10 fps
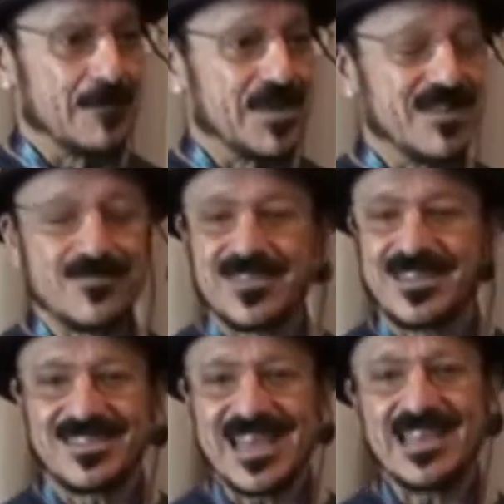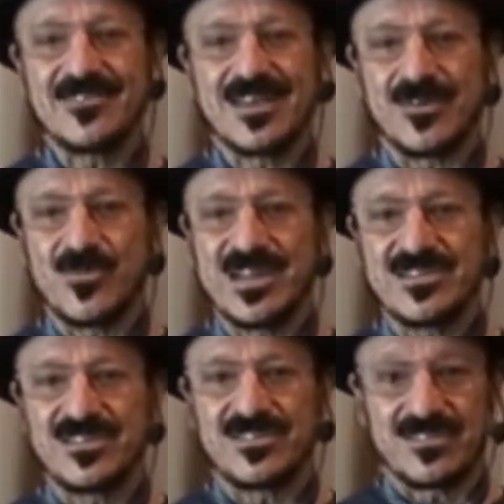but think of it,
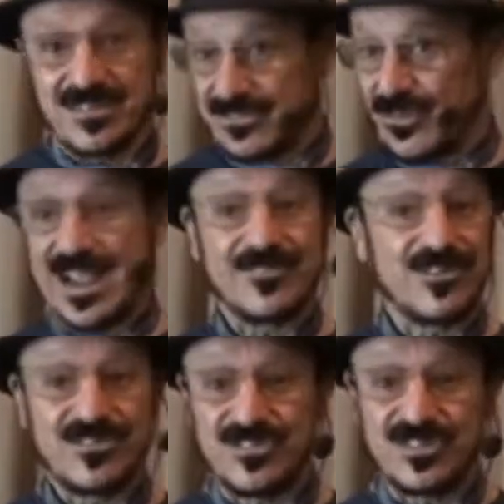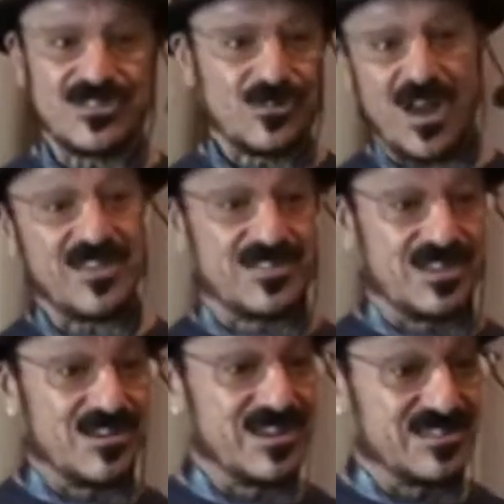the travelers just trust
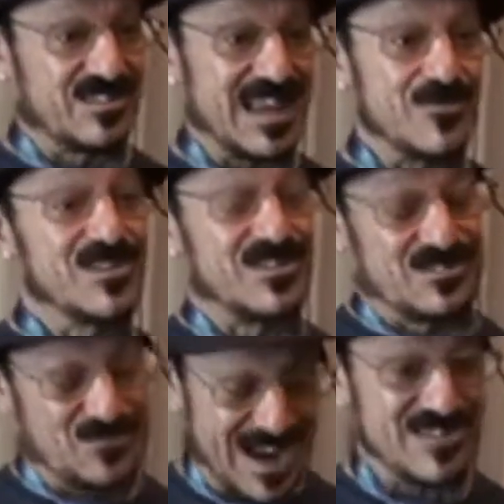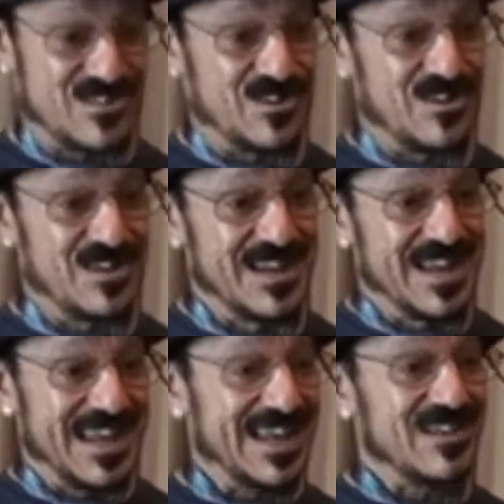they're going to stay with a stranger
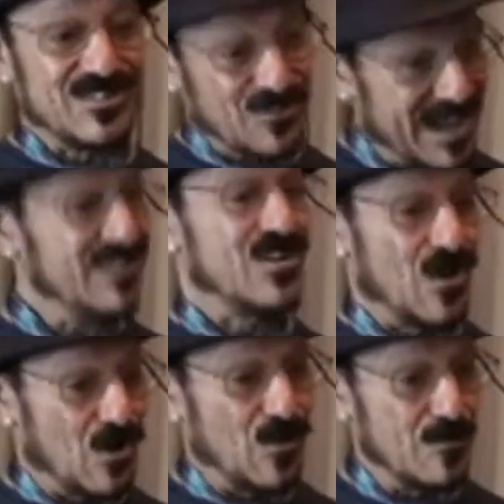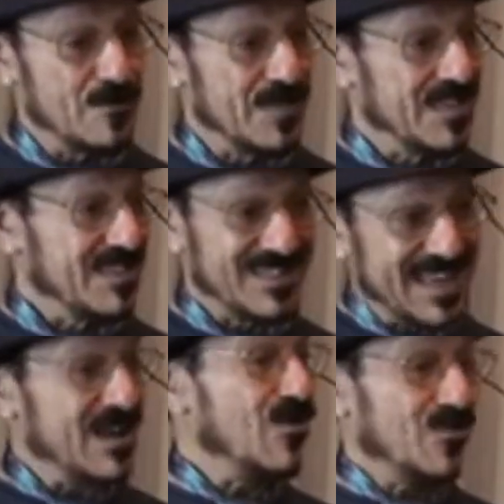in a strange home that
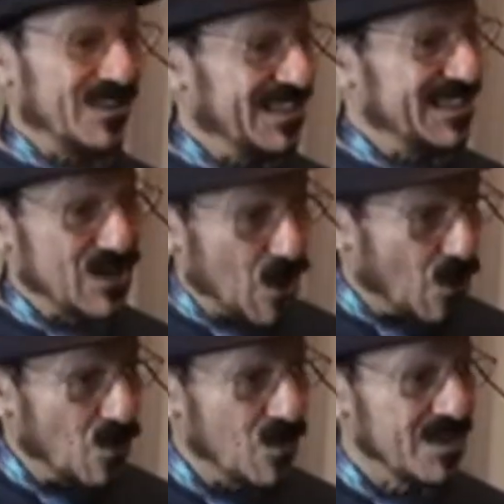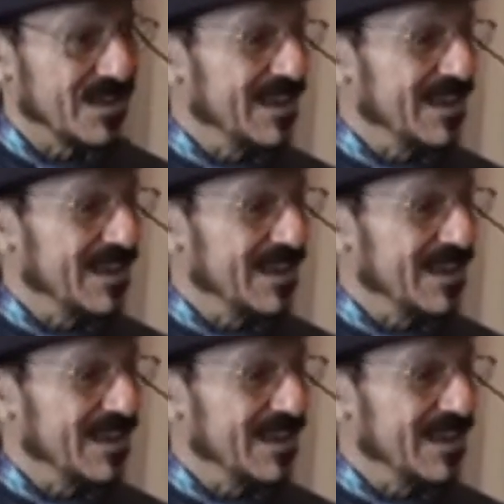they don't really know,